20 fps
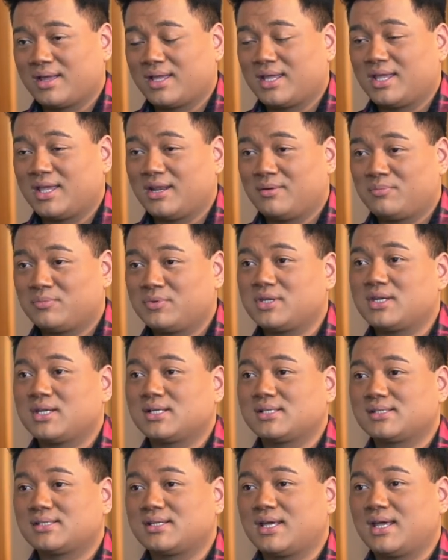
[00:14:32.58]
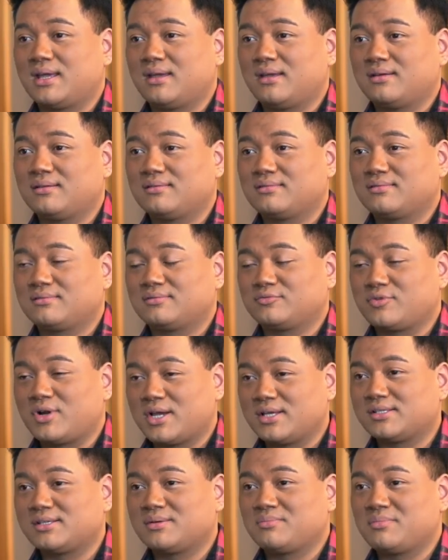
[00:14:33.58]
Get up the next day,
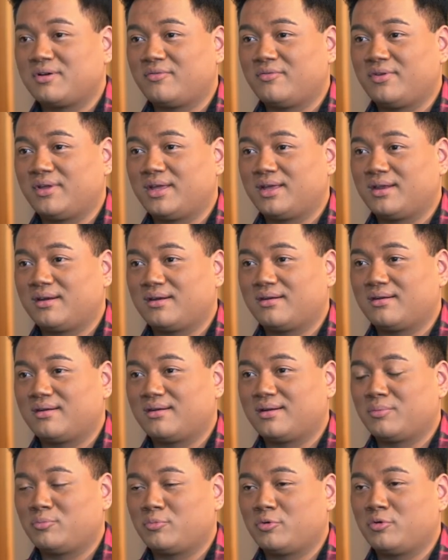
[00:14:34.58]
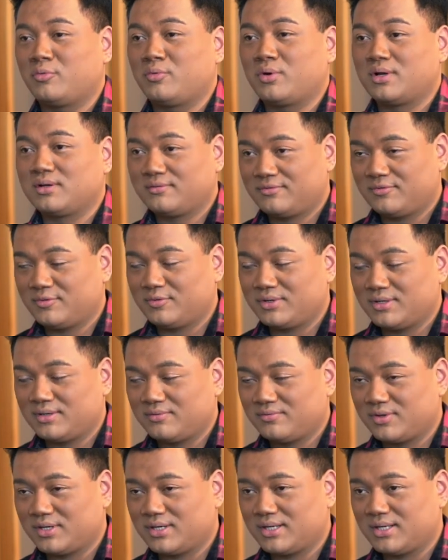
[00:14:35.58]
rise above it, put one foot
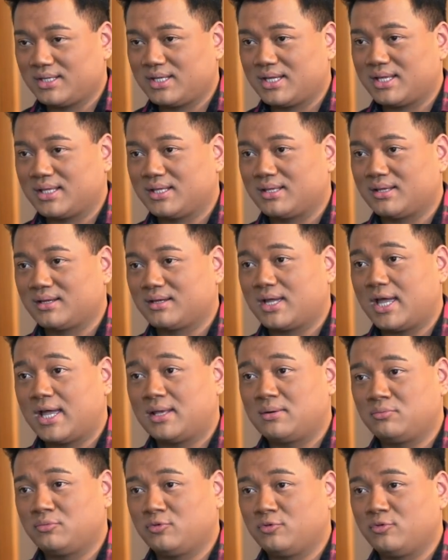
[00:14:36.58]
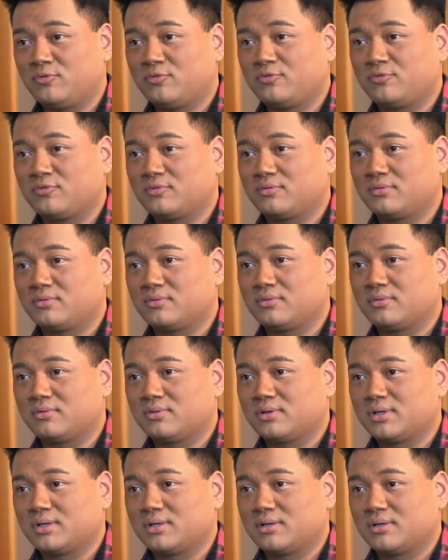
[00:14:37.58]
in front of the other, and move.
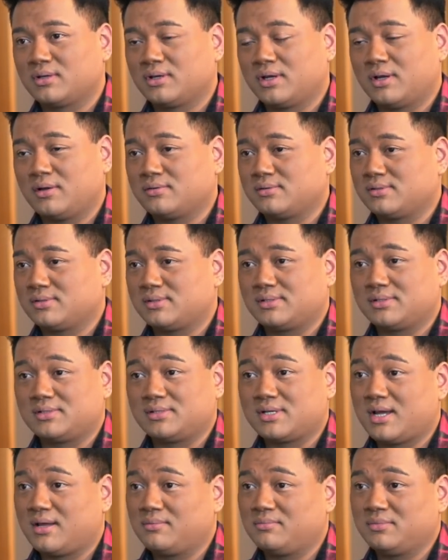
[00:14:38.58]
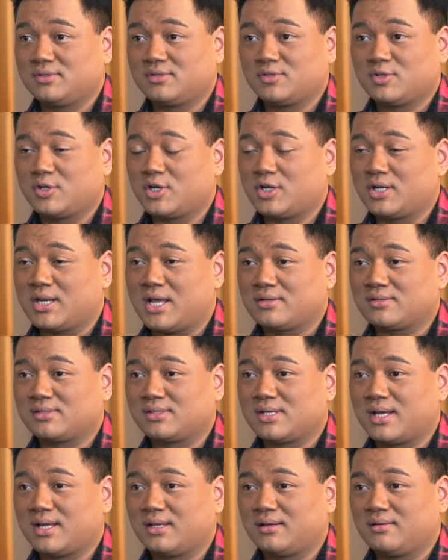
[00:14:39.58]
Because time is not on our
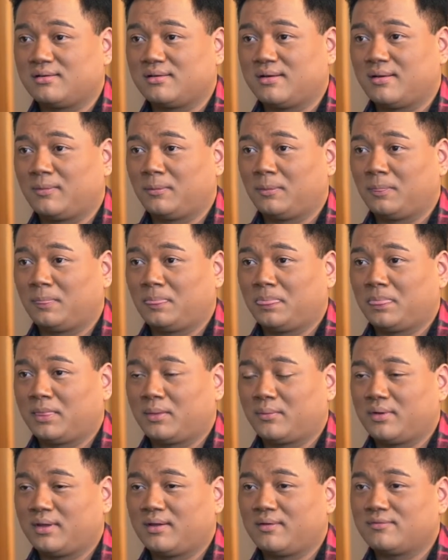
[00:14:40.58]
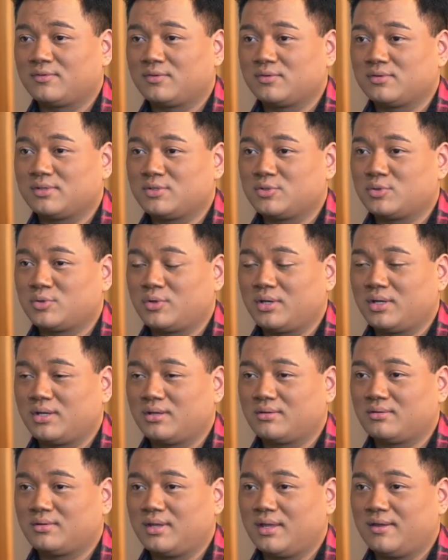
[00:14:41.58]
side. We have to enjoy
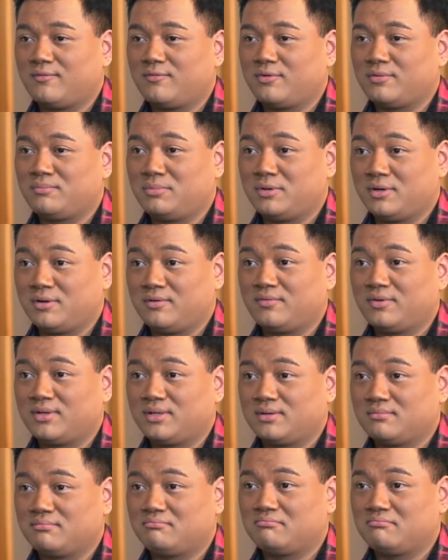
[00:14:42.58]
every bit of it.